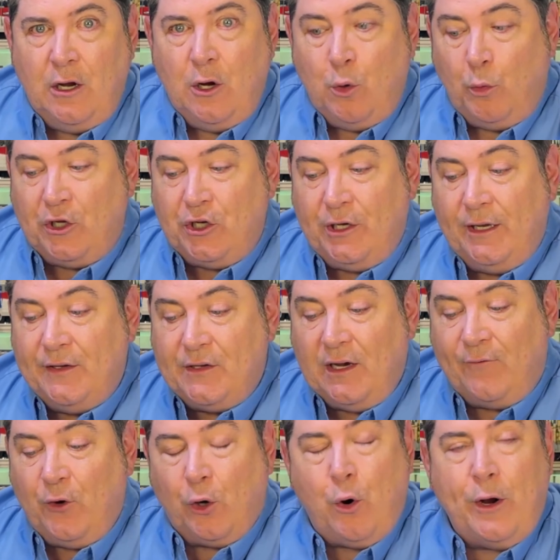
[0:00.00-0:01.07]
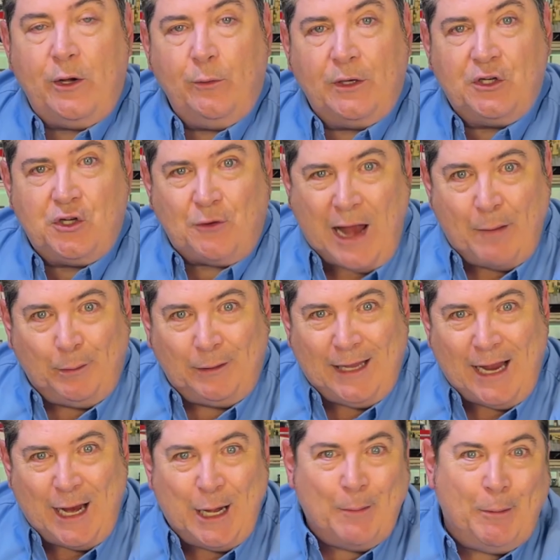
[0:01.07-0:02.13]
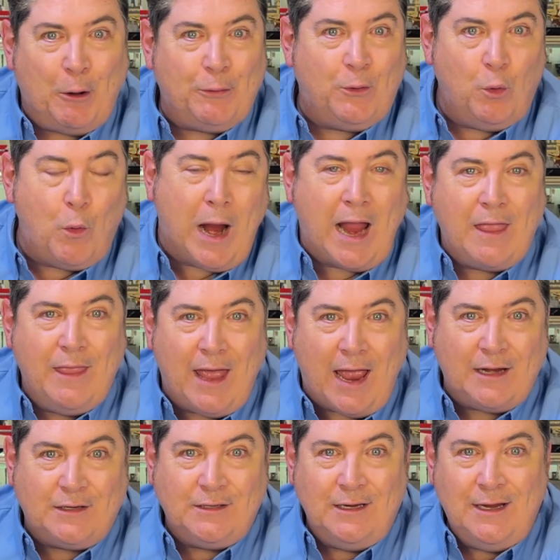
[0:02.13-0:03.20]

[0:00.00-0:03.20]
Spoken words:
which is if you're going to extrapolate about the way that